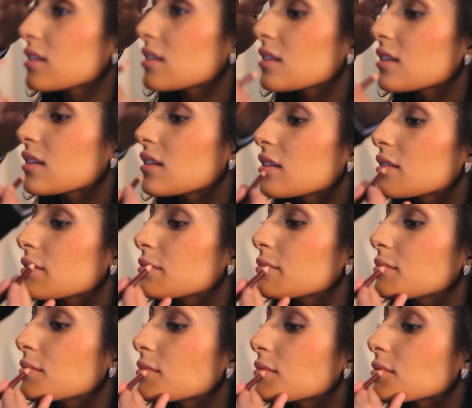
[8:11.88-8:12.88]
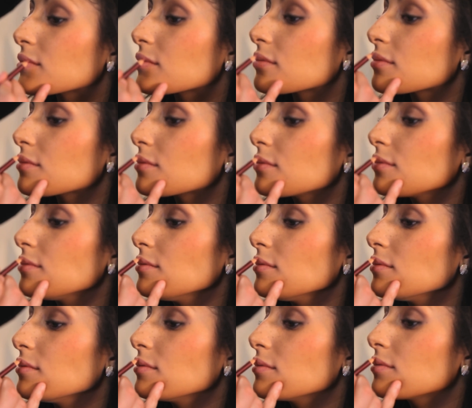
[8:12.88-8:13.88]
over just with a lip gloss.
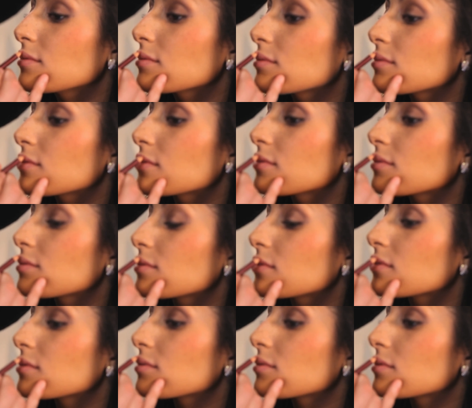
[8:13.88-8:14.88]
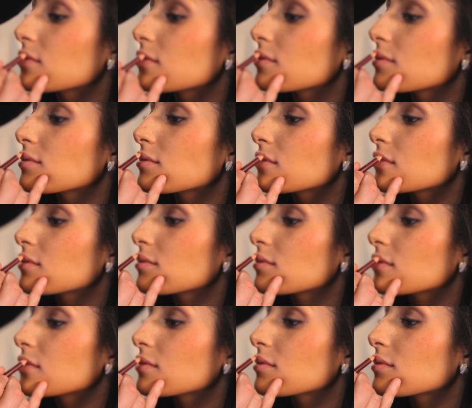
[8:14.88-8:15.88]
Just going to start from the
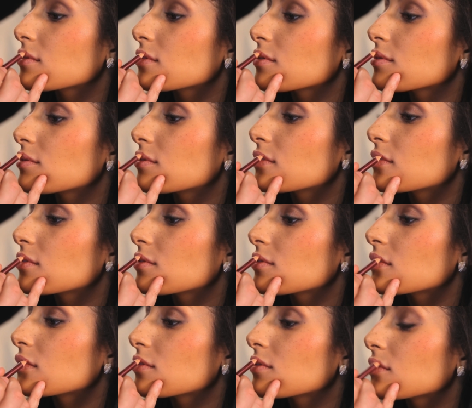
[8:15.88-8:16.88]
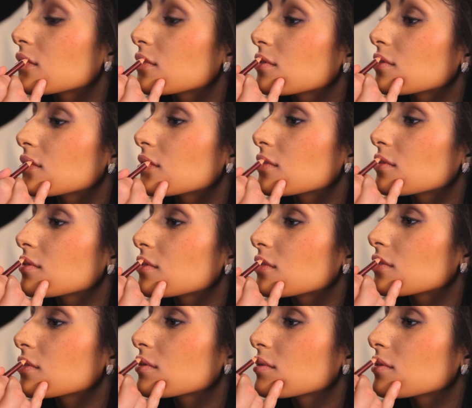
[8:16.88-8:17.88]
upper part of the lip.
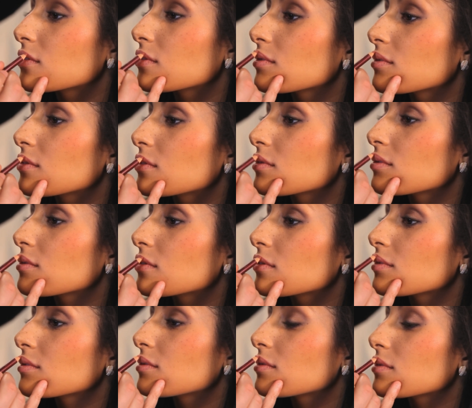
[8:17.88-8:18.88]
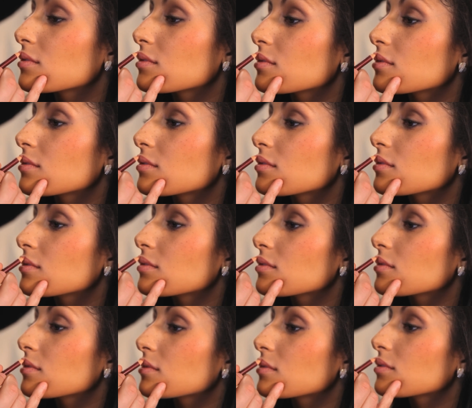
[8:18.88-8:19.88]
We want to go exactly with the
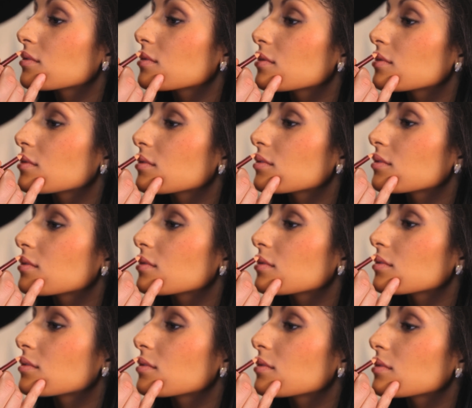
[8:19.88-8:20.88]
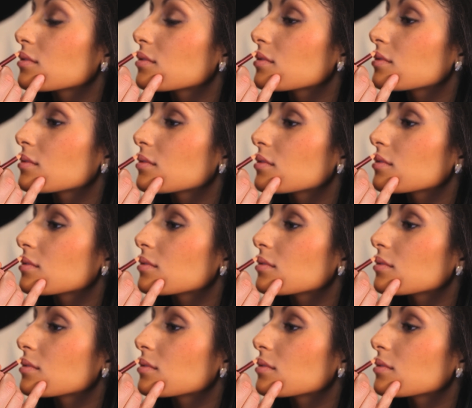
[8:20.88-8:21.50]
shape of the lip. If you have a look,